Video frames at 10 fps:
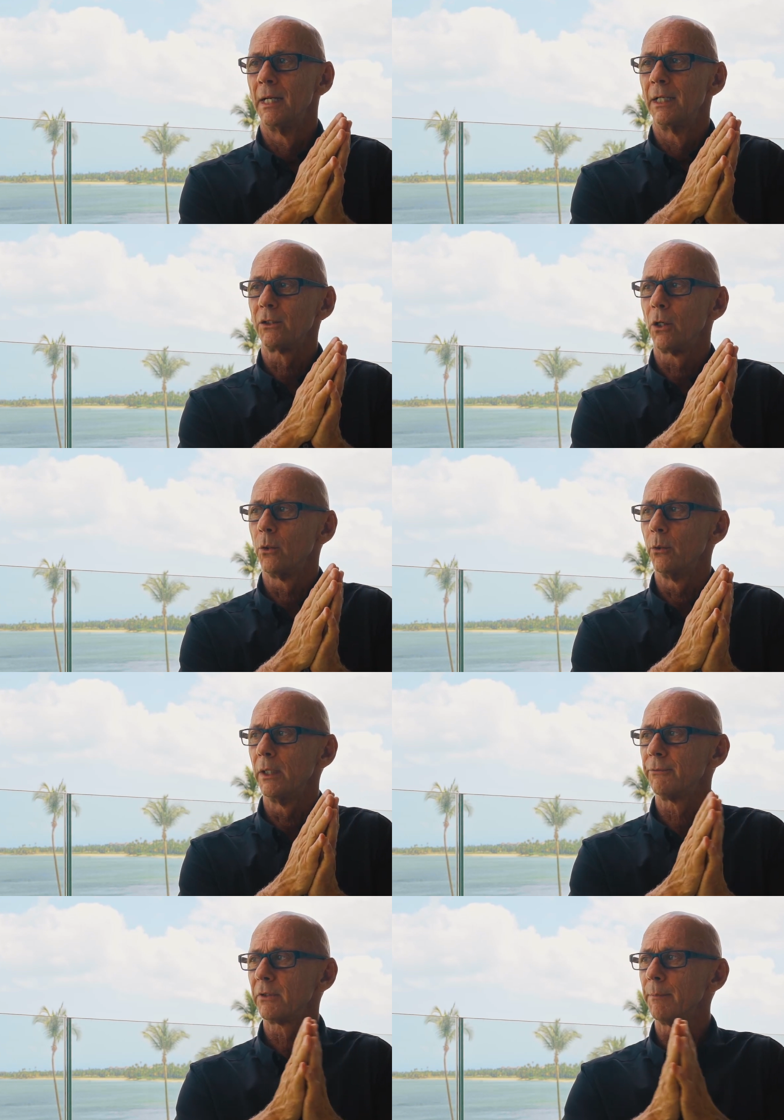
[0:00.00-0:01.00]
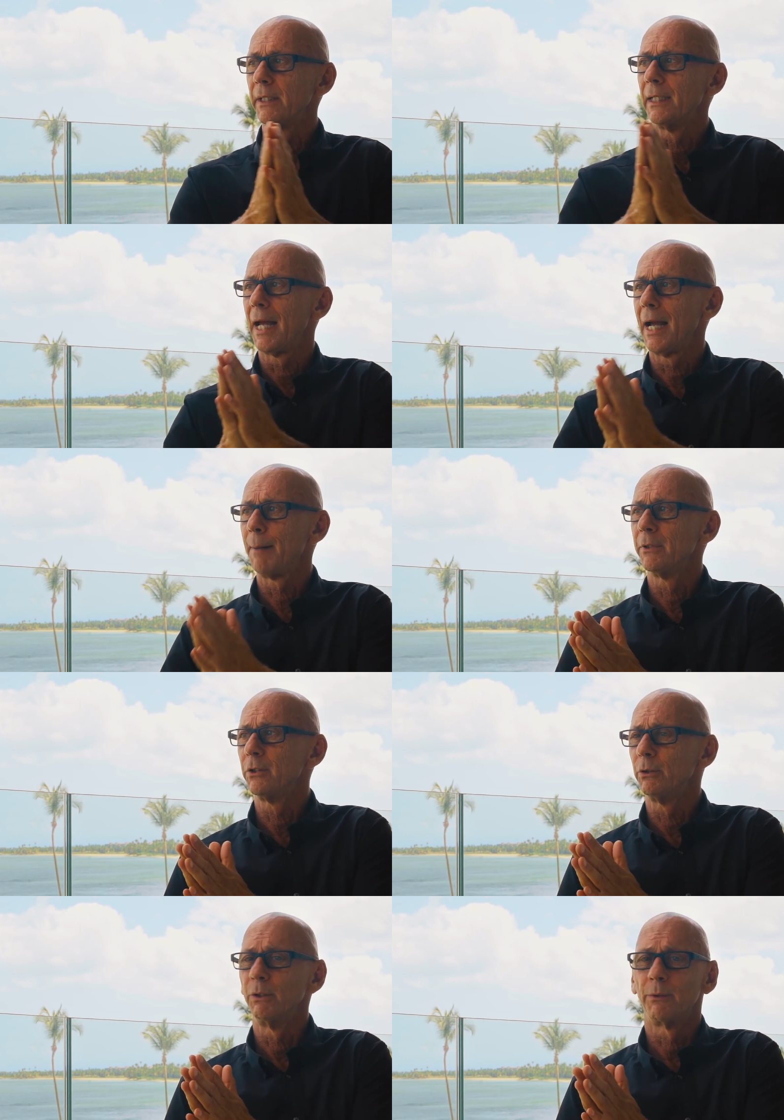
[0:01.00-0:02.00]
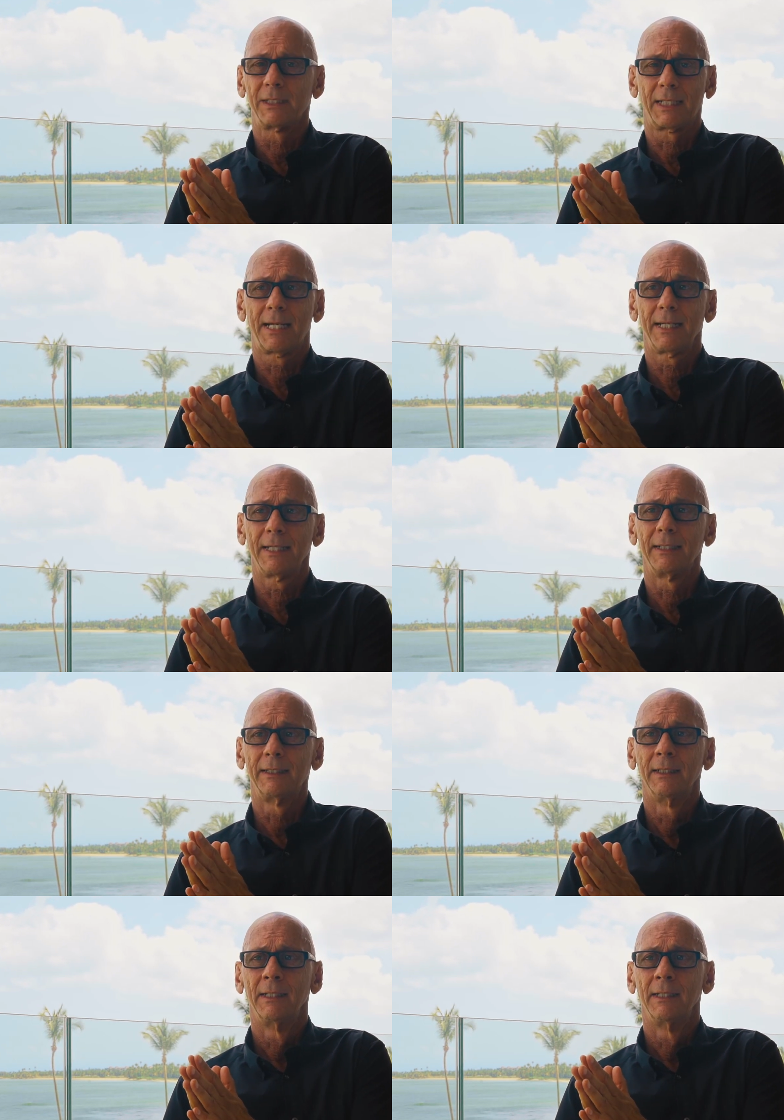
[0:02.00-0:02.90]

So if something happened to you as a kid,